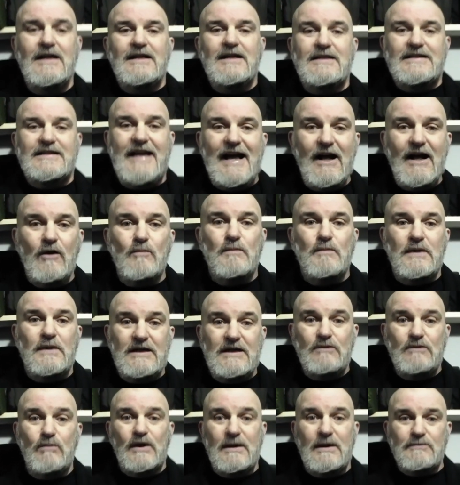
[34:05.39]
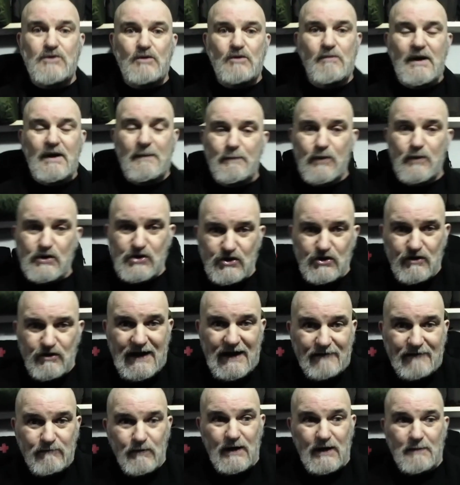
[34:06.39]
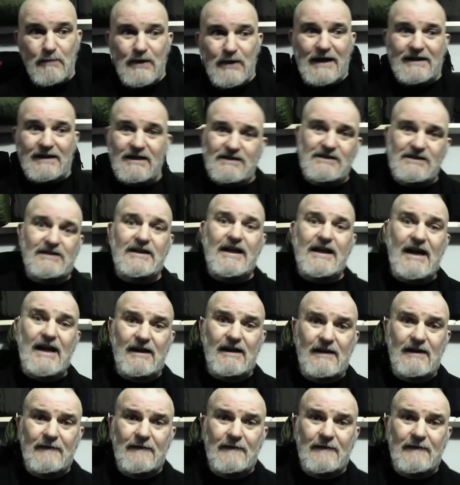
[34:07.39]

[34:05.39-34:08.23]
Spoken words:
to help me when I'm doing my bushcraft, when I'm practicing that,